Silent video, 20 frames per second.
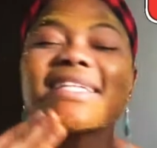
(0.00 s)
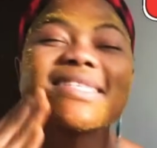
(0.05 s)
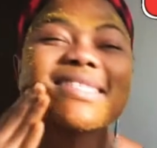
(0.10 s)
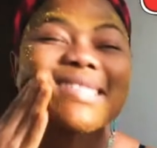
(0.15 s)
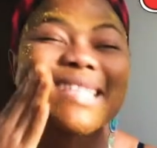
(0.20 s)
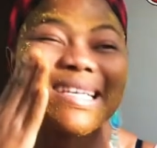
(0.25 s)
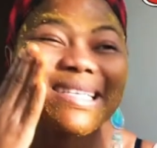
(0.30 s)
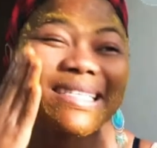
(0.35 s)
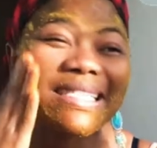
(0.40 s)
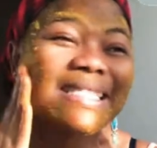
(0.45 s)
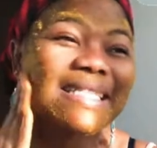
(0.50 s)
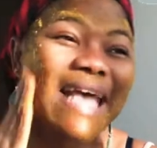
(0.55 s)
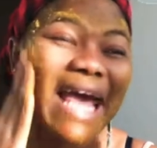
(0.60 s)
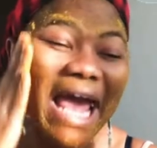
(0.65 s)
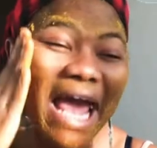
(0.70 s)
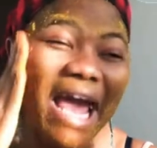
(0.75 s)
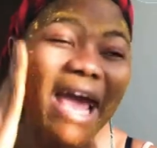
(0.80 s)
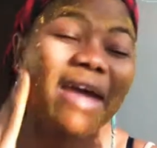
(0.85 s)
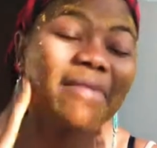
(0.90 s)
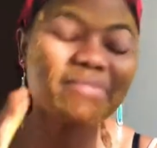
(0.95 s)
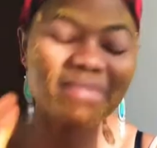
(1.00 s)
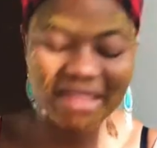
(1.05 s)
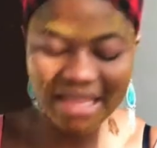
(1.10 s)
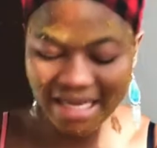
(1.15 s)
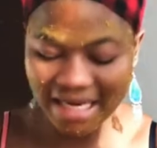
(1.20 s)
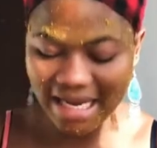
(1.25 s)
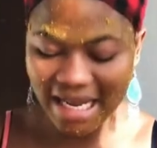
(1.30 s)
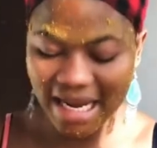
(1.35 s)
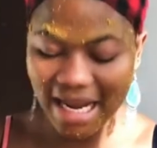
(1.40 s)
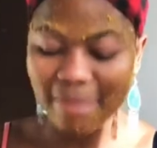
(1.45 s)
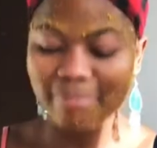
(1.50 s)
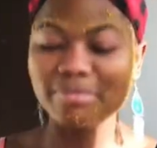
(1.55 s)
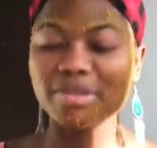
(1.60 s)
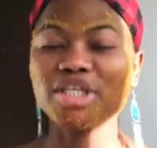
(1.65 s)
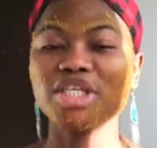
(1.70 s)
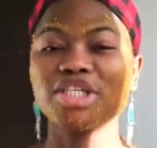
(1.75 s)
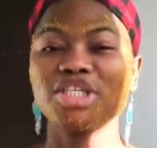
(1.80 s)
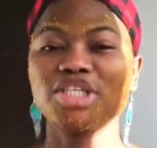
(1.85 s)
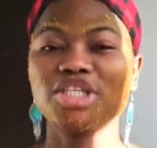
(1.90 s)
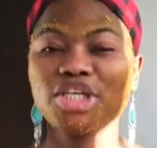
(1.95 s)
the same thing that I'm
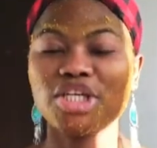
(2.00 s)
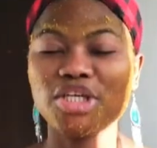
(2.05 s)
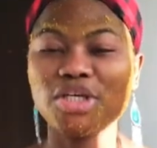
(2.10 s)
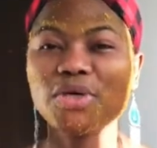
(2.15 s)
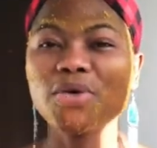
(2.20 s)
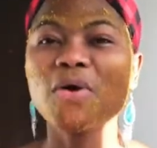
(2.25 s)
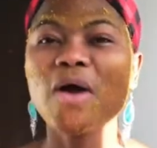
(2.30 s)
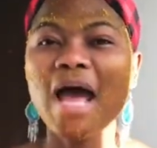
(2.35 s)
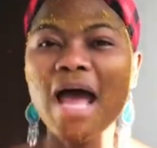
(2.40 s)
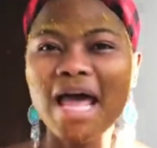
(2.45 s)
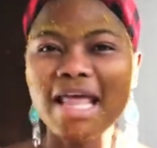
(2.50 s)
teaching you.